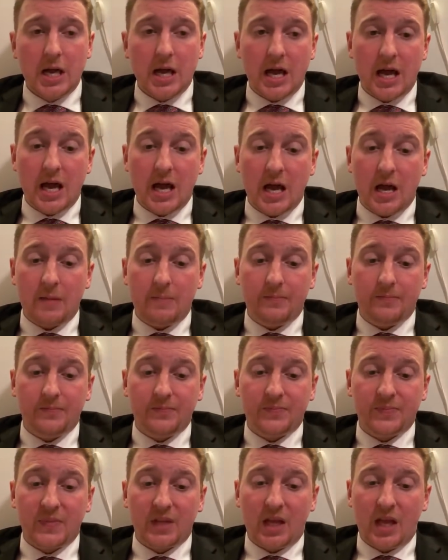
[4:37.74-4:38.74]
um,
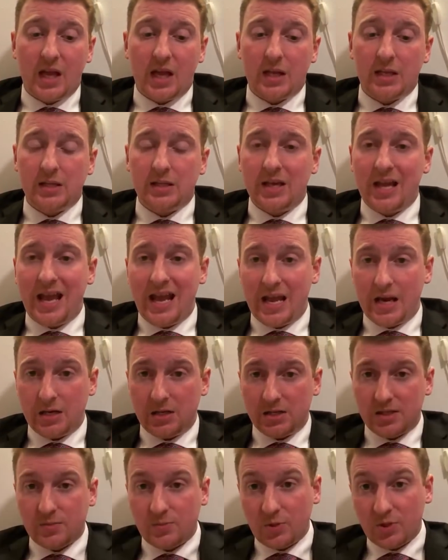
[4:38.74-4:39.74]
and the hand
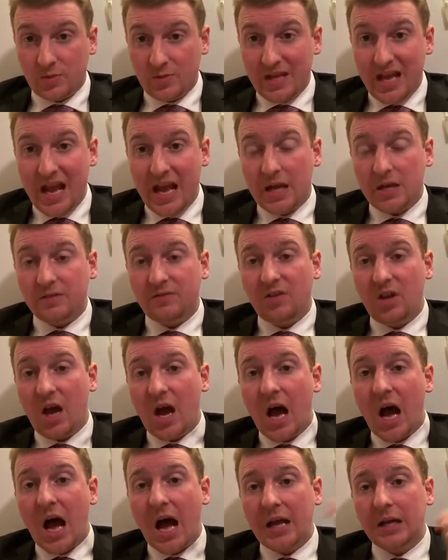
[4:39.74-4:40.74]
is supposed to be the hand of
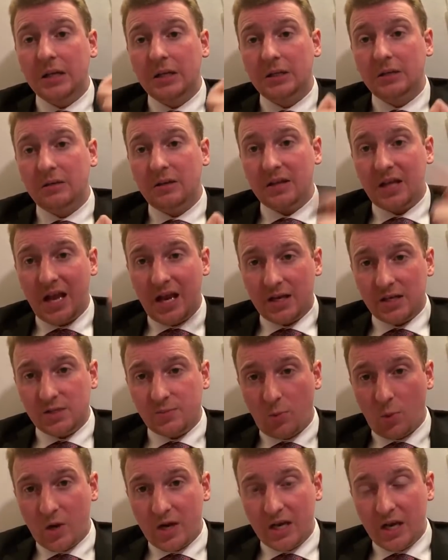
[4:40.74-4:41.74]
God, and the hand is
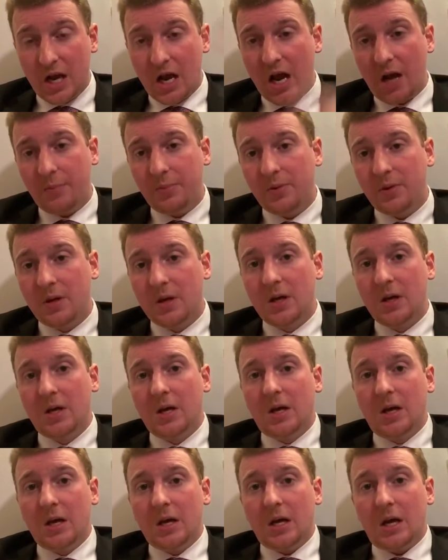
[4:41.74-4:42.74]
pointing up.
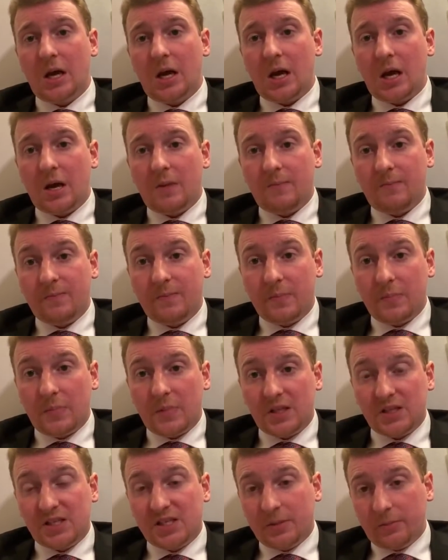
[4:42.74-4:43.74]
Um,
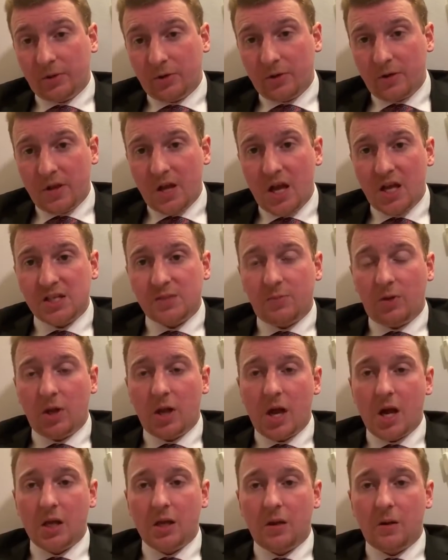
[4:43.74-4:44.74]
it's similar to the
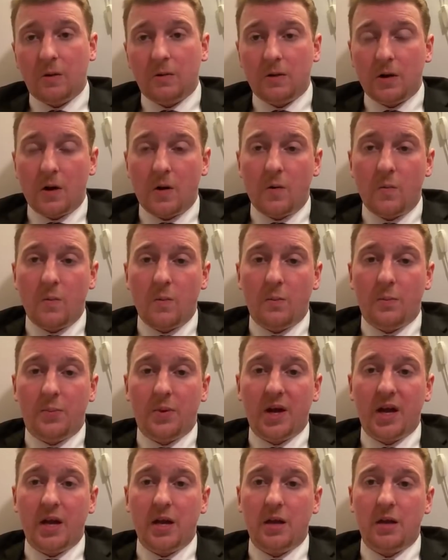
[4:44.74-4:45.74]
Hezbollah logo,
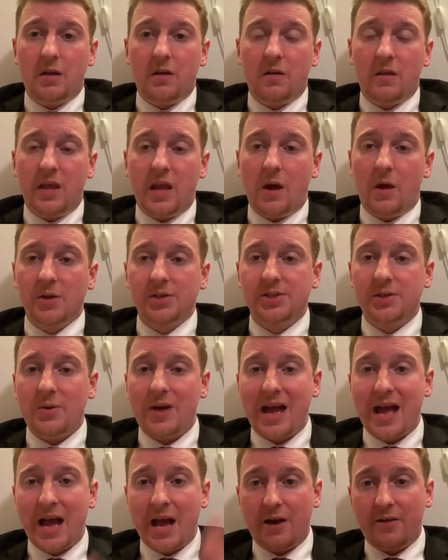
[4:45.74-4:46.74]
but they also
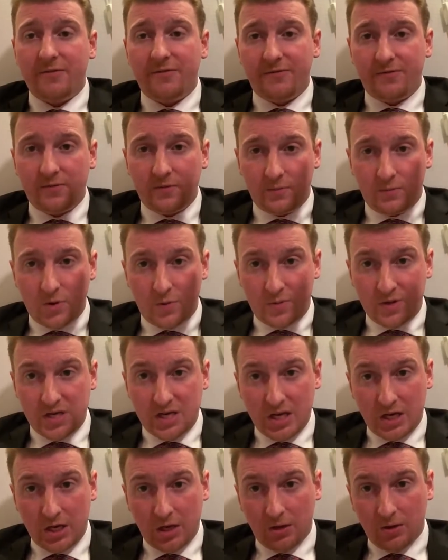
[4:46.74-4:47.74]
have
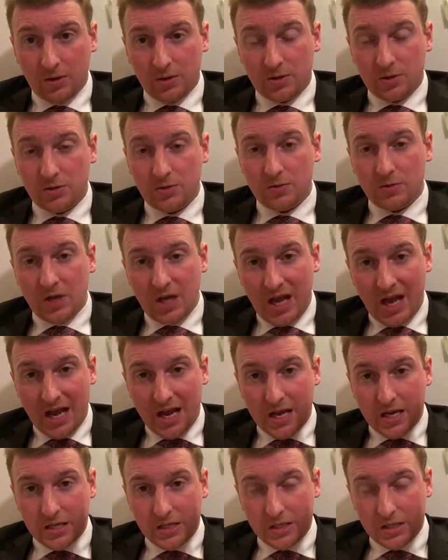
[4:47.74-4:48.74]
perpendicular to the
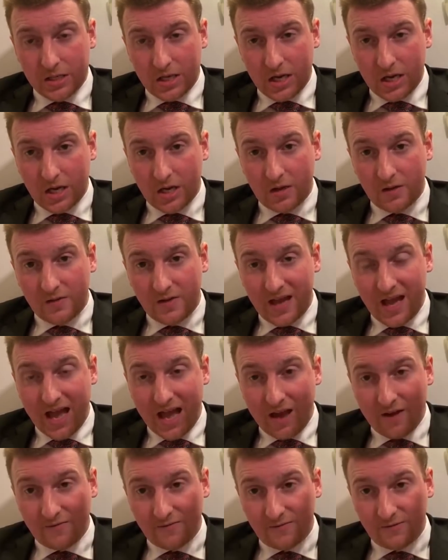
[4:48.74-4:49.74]
hand, uh, they
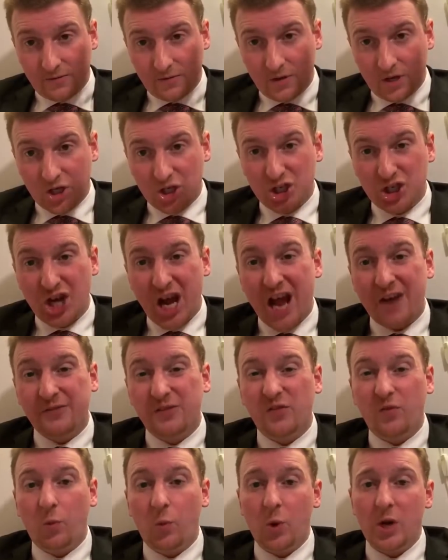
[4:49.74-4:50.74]
have a
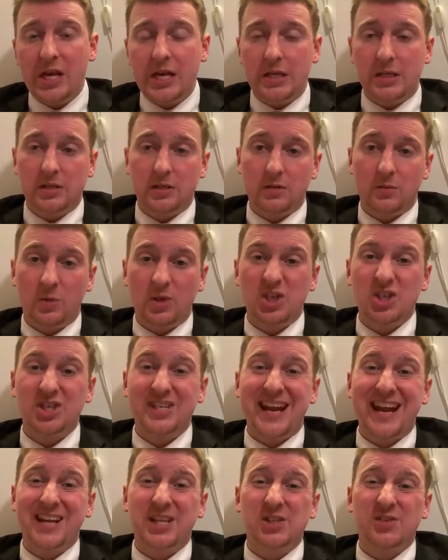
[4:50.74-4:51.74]
shaft of wheat, which
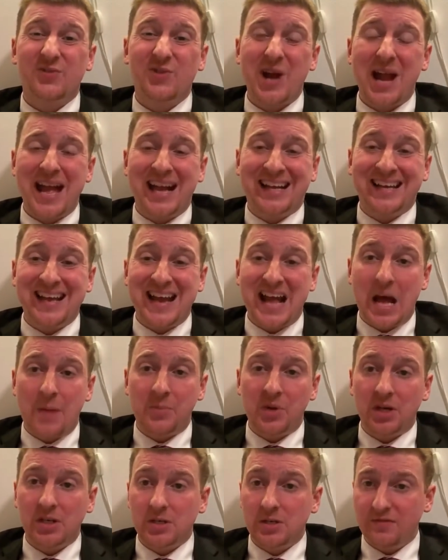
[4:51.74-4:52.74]
stands for
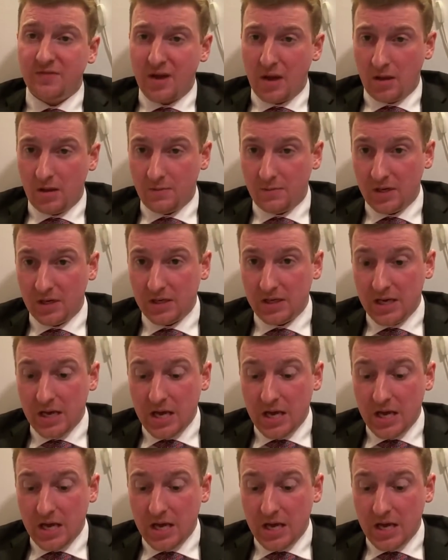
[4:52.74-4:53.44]
economic development.